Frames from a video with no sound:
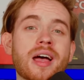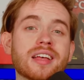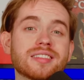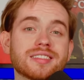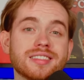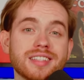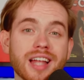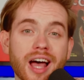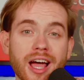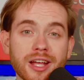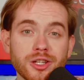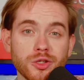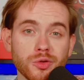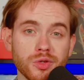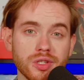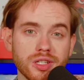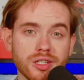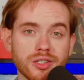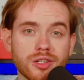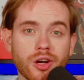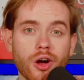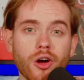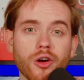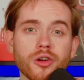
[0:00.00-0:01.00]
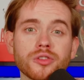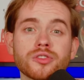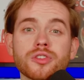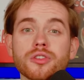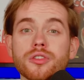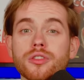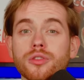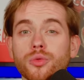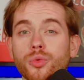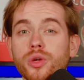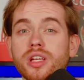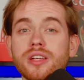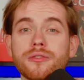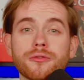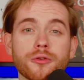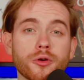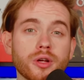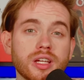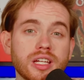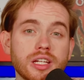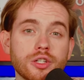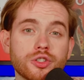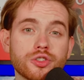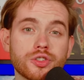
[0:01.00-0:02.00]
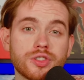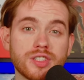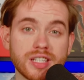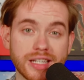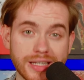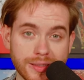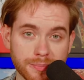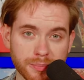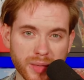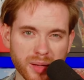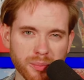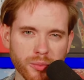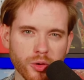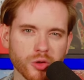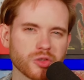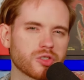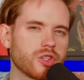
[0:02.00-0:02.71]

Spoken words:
has 9 unique cards, 3 for each team member.